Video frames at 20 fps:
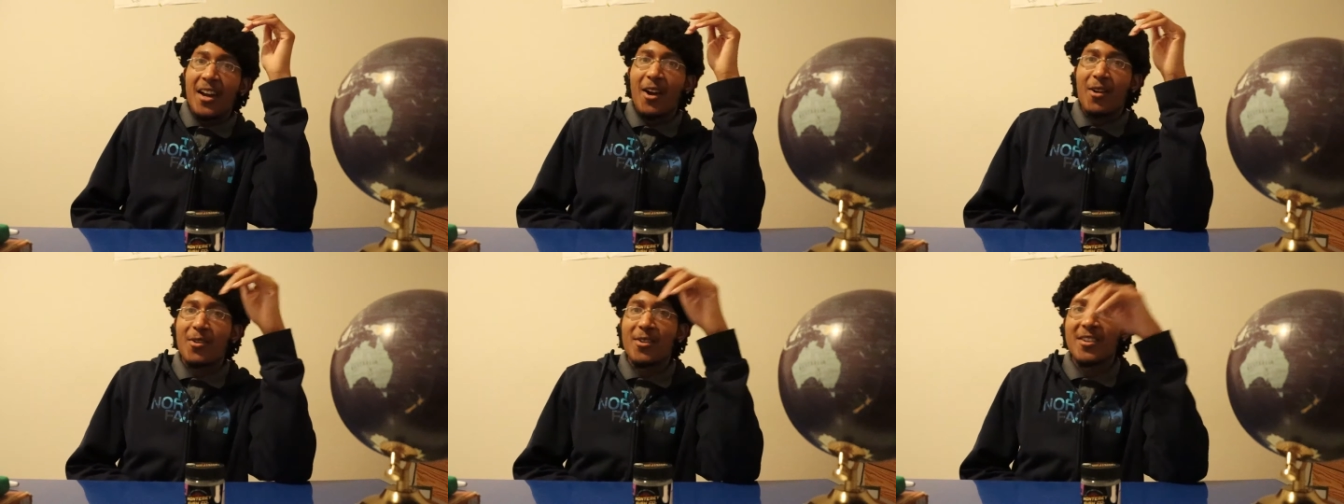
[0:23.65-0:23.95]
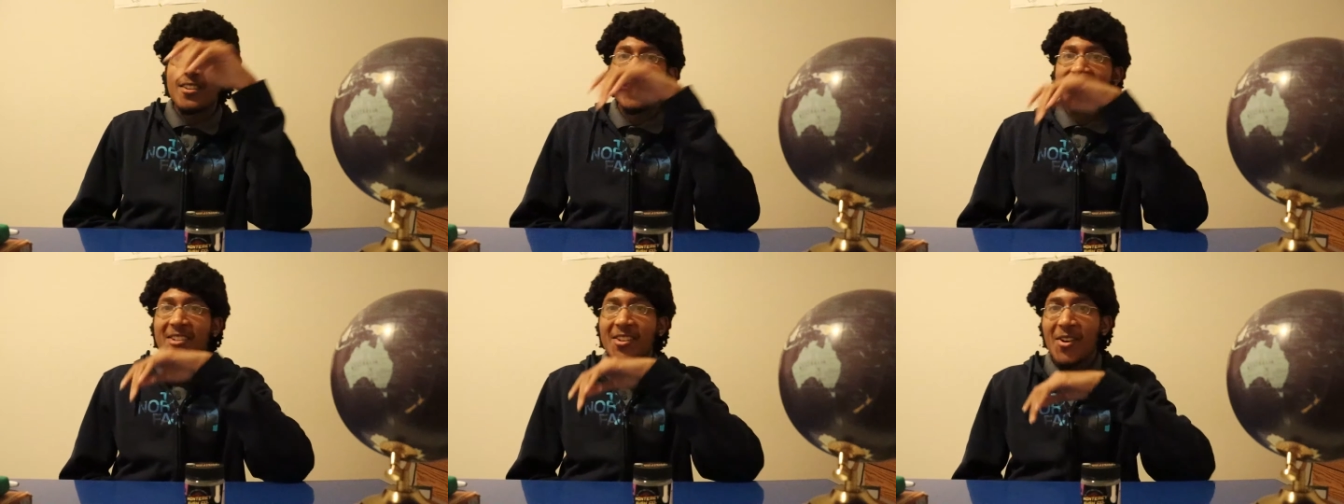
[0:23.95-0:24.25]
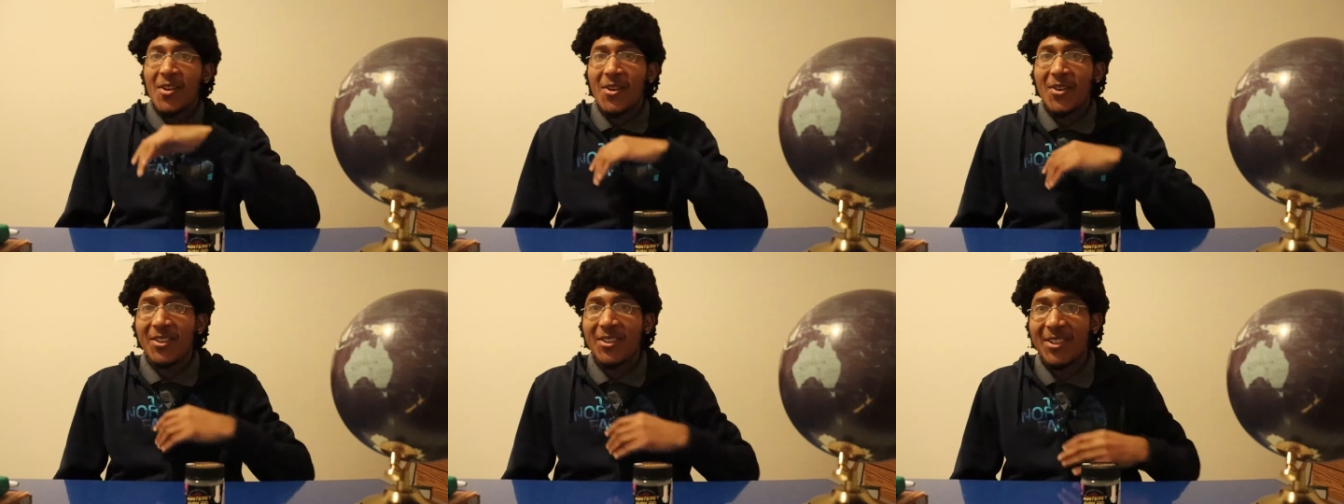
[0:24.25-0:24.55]
I wanted to see
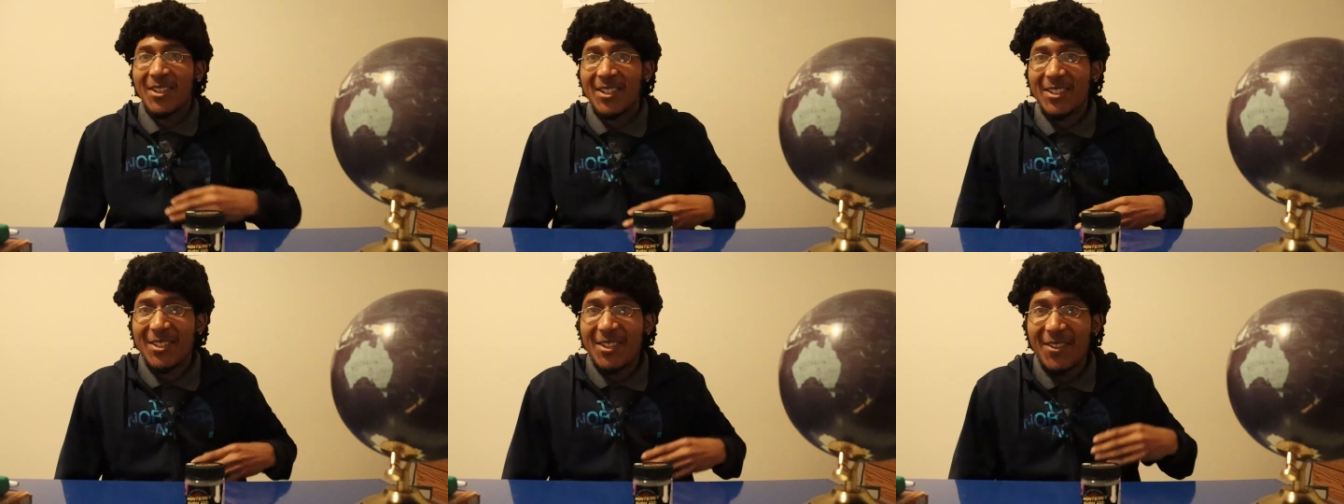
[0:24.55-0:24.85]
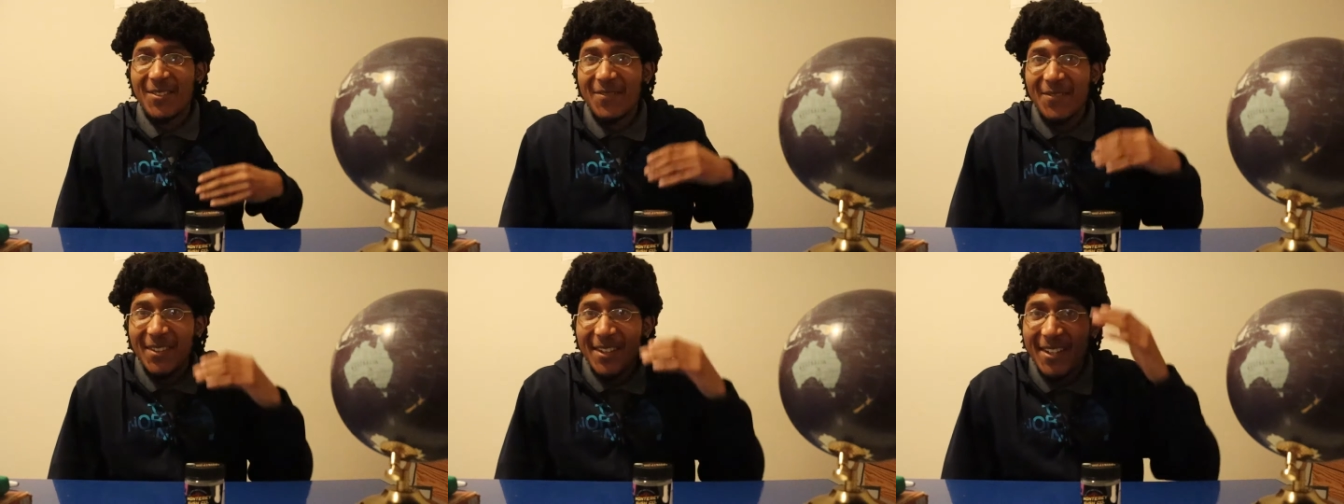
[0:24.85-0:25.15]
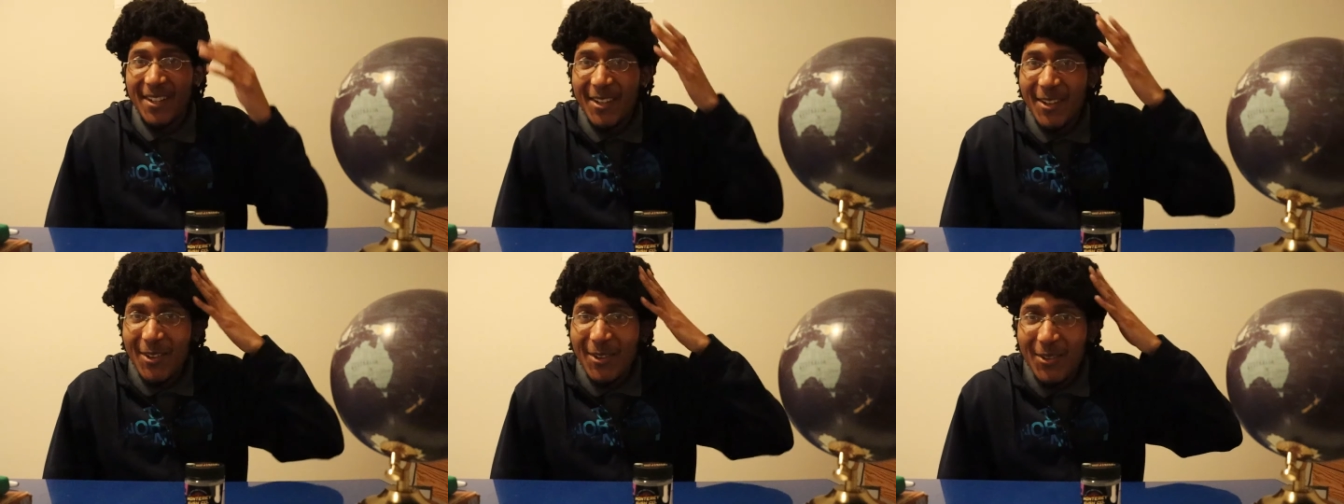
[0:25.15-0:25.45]
how it looked on
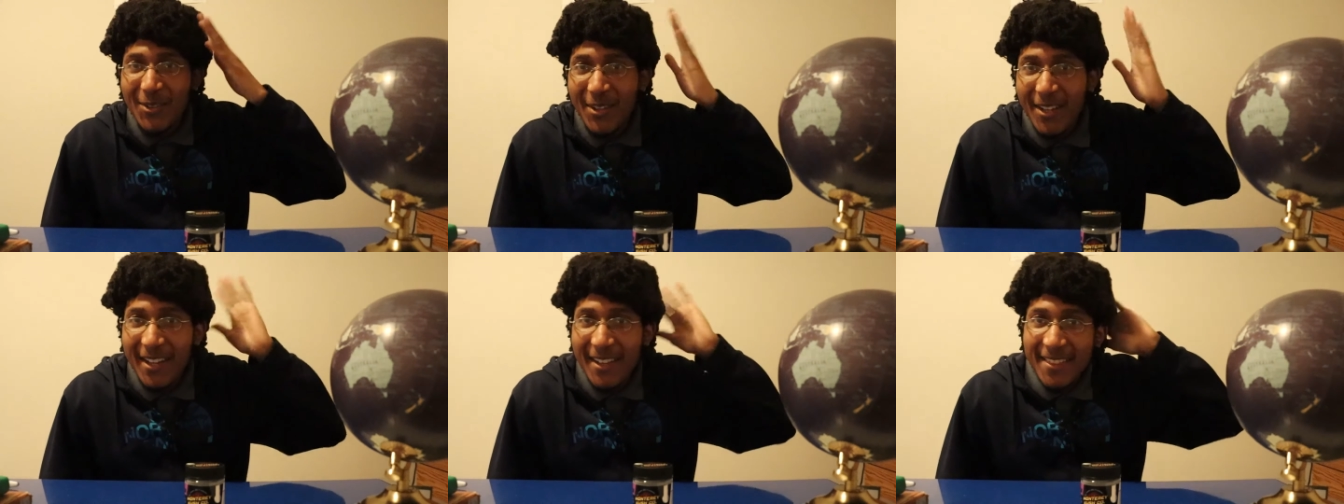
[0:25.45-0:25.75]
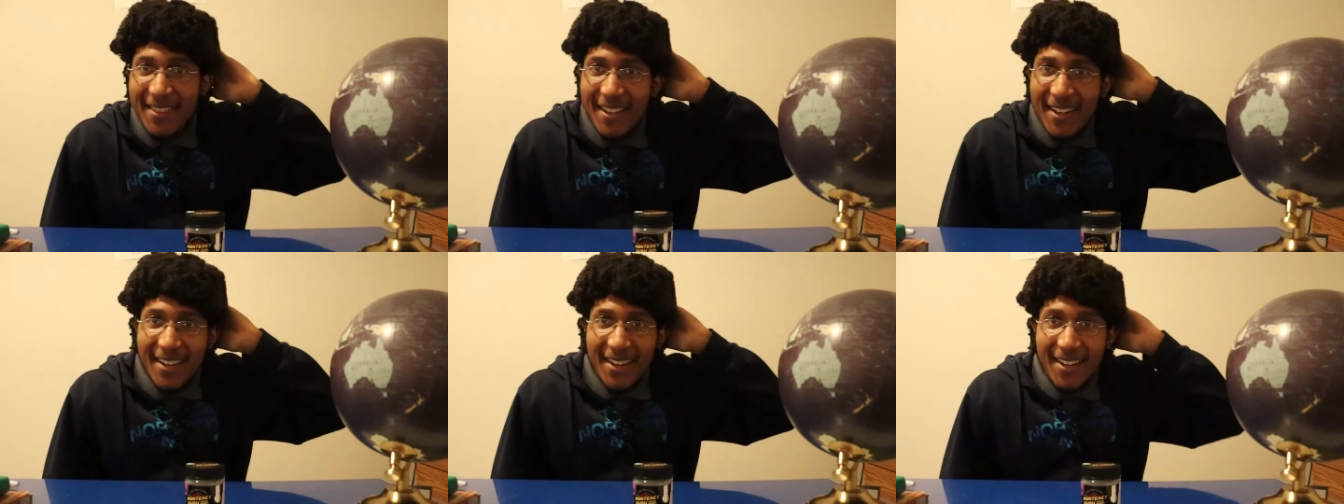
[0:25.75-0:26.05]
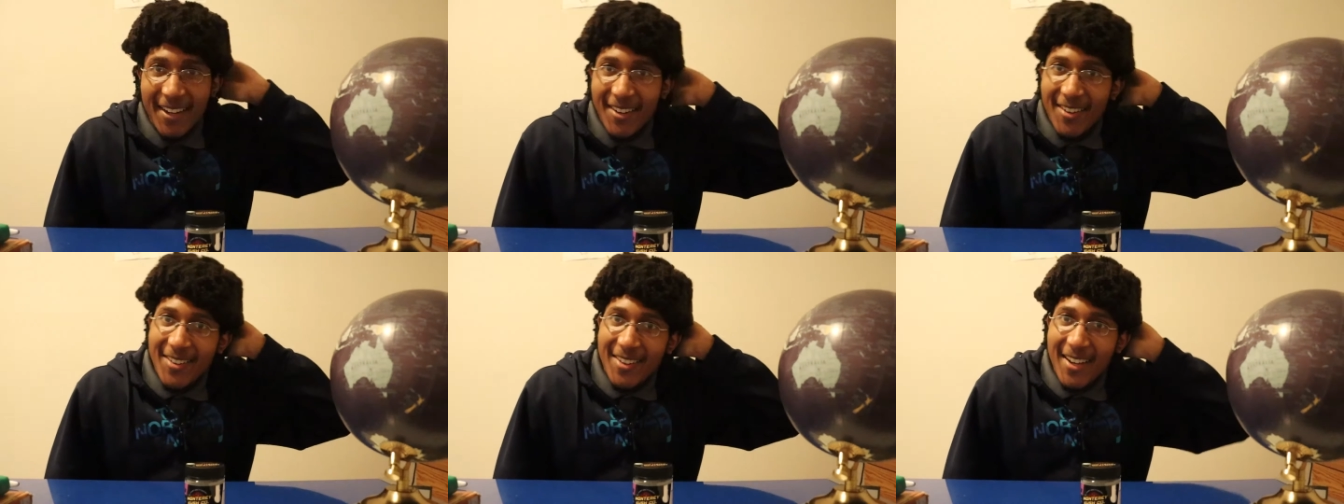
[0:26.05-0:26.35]
video. Get that
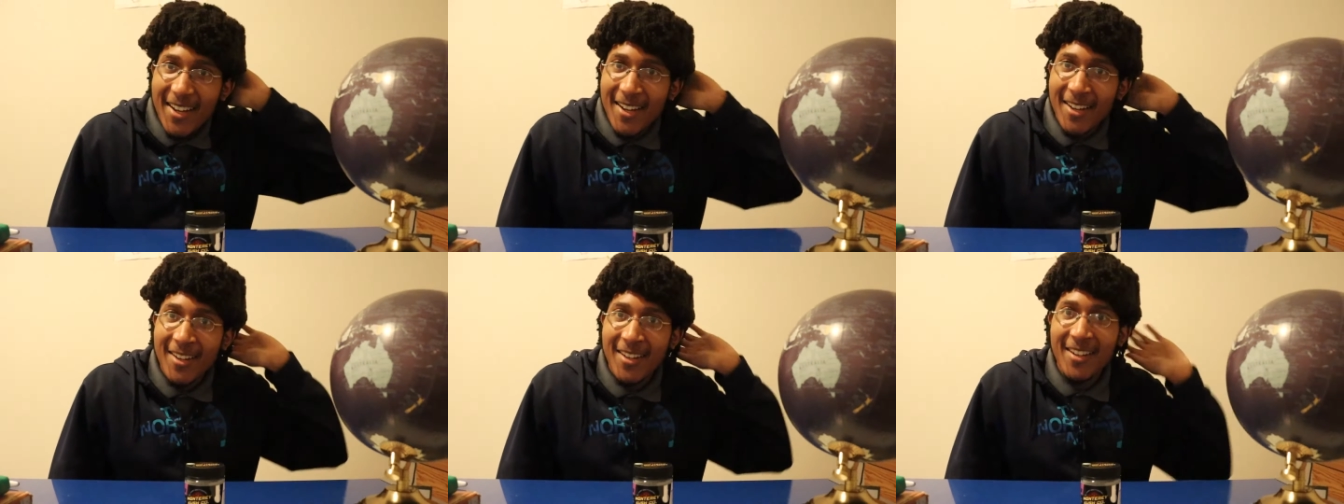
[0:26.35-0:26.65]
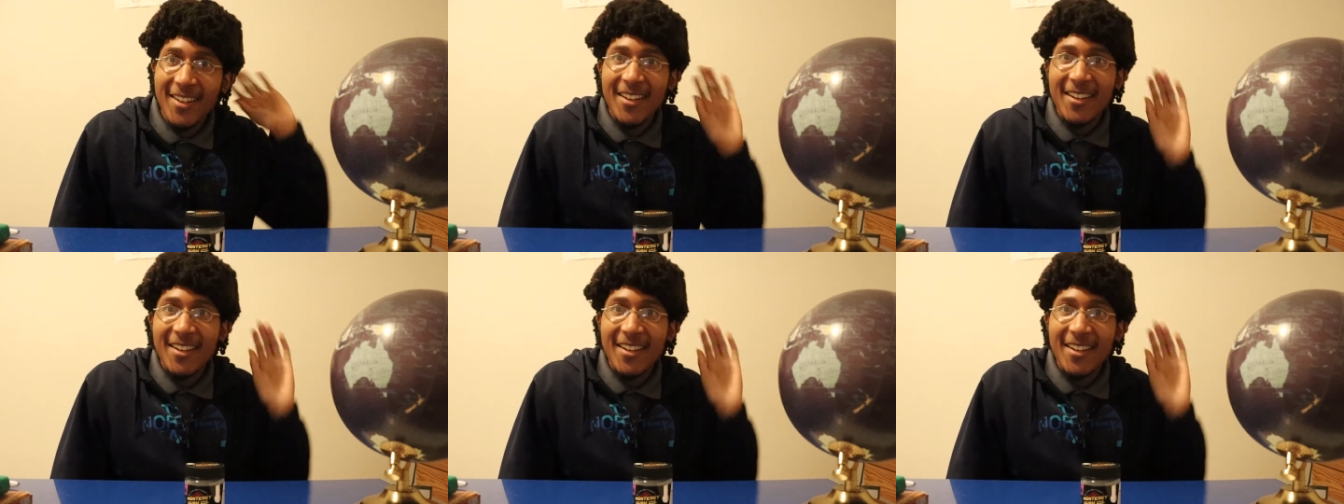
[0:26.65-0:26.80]
hairnet.